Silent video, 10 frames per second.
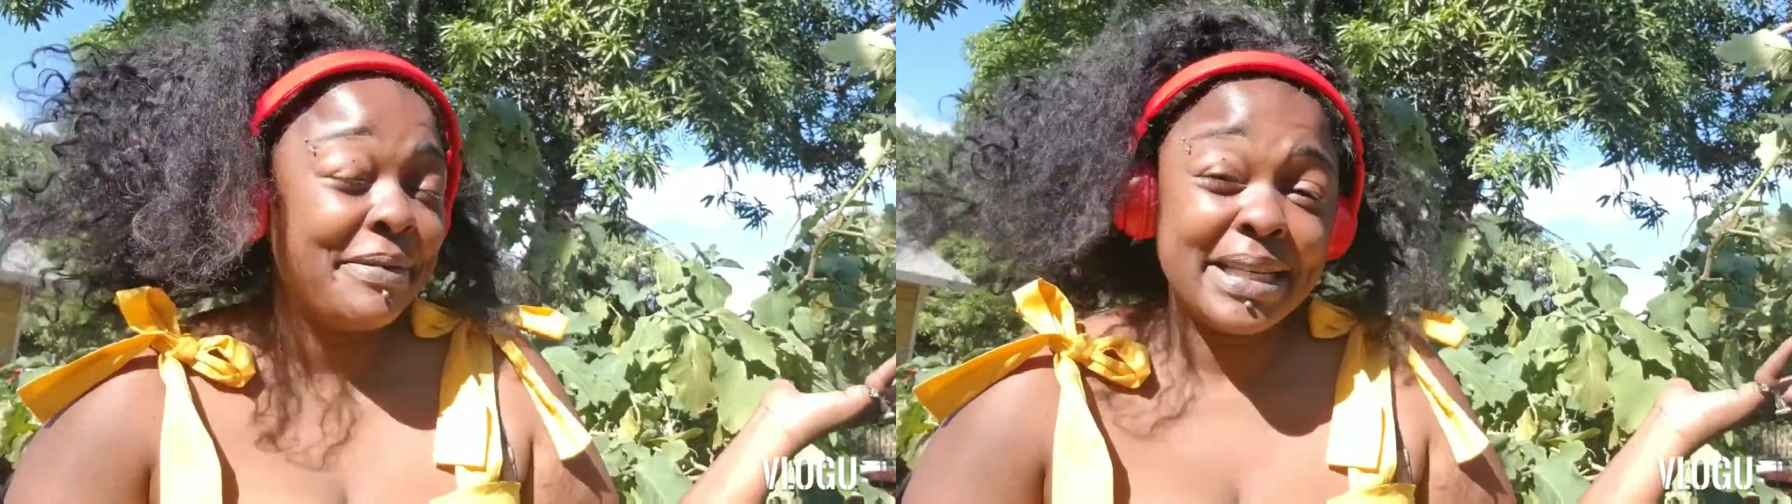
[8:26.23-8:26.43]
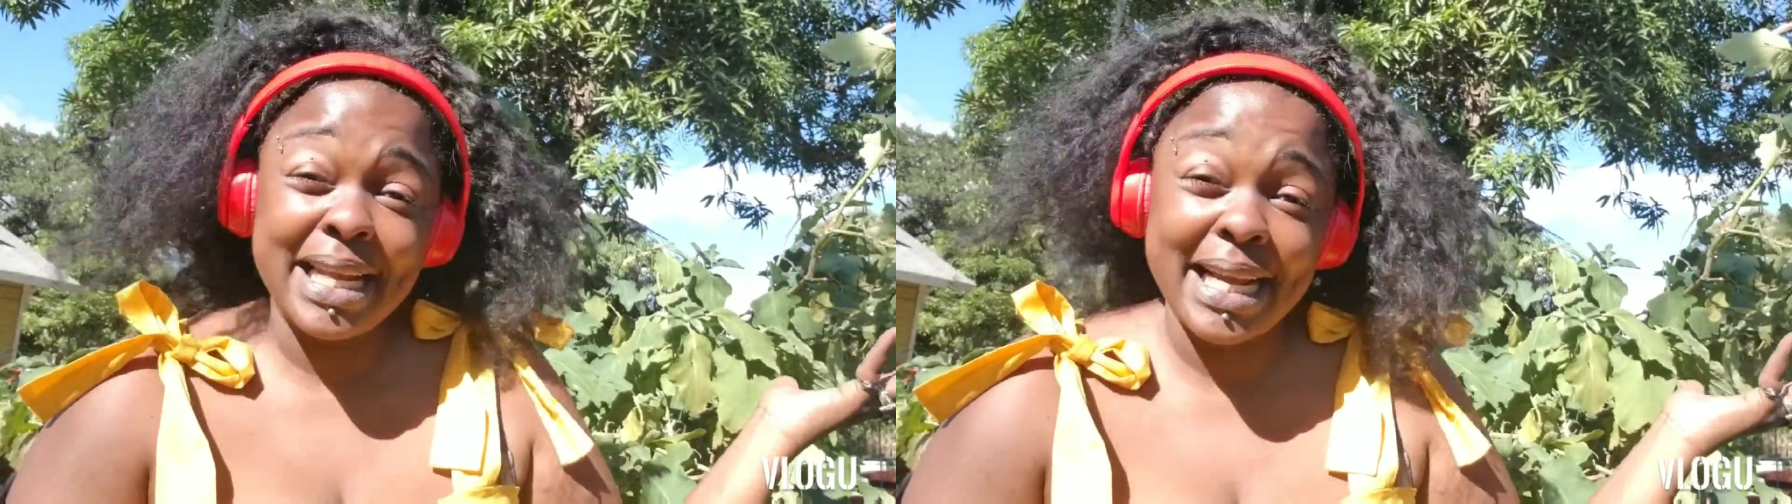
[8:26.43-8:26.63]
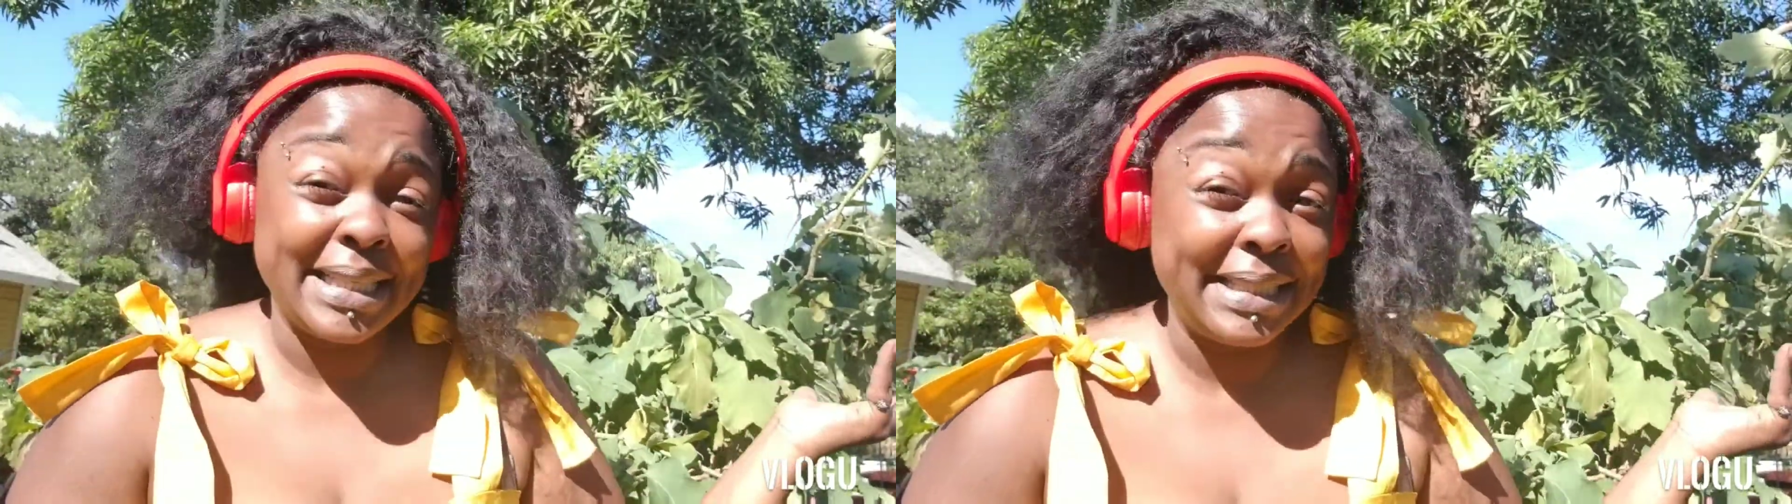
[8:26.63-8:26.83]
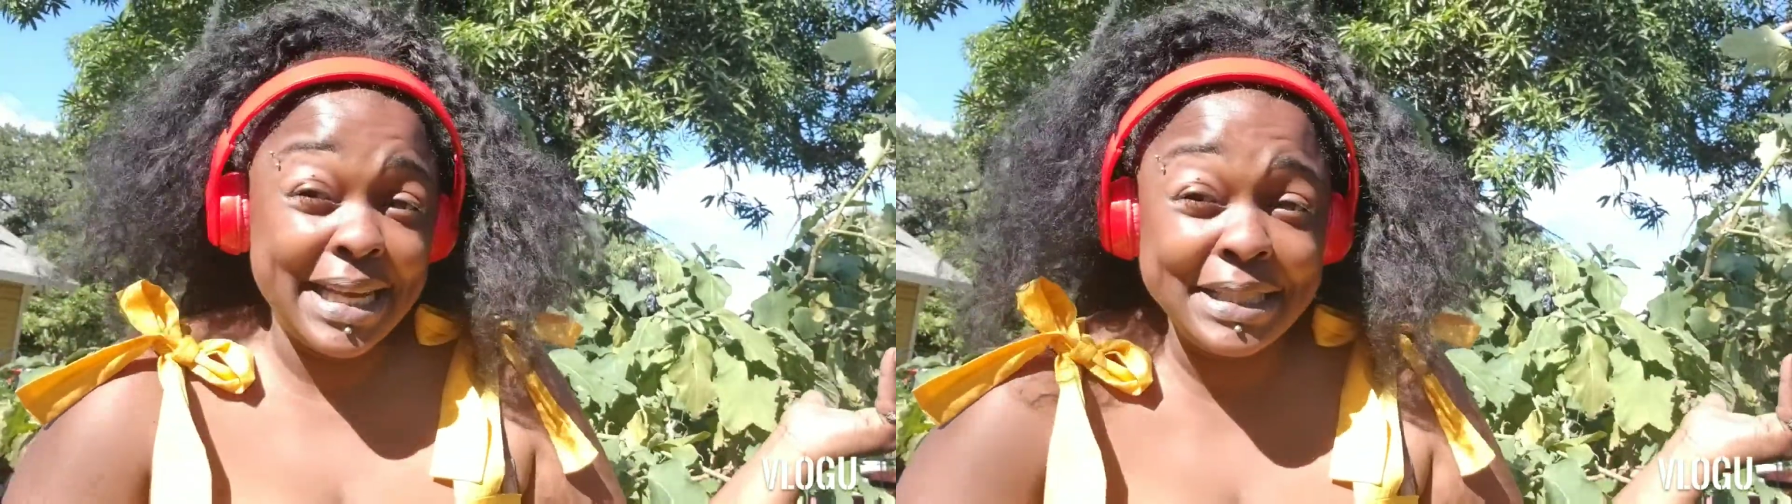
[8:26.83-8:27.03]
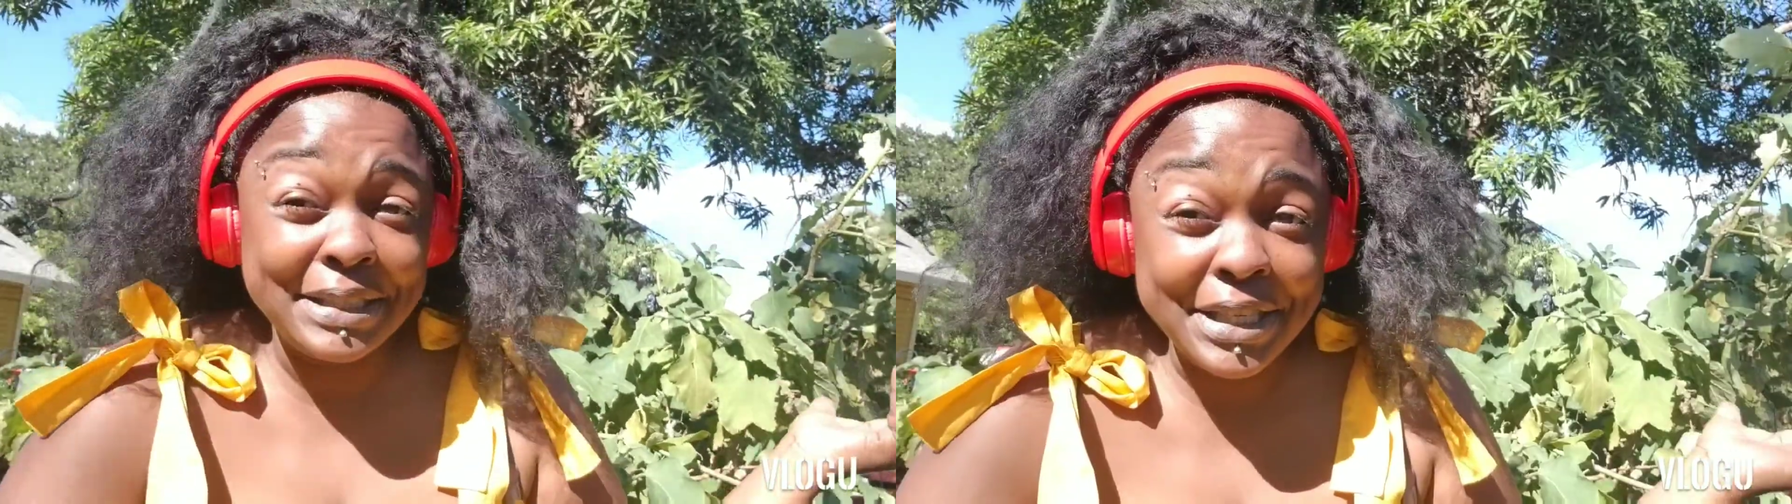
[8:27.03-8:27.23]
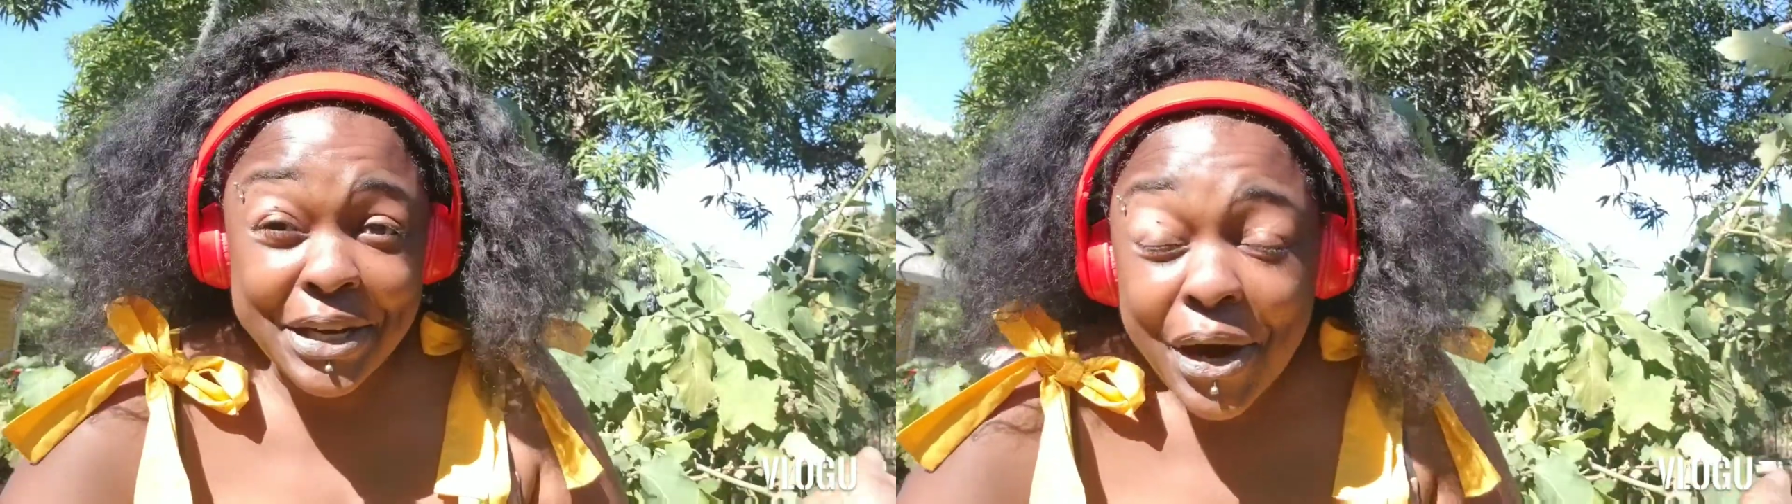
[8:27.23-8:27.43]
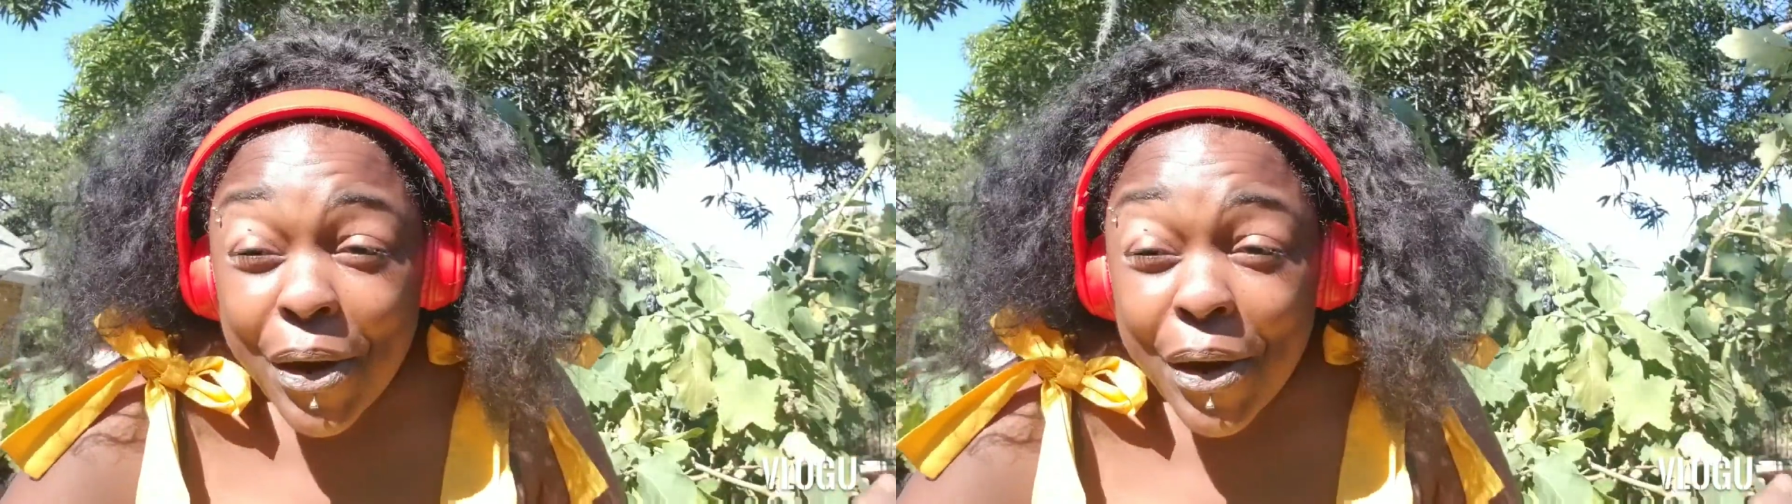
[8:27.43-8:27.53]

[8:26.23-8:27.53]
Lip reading: because like I said, it's a year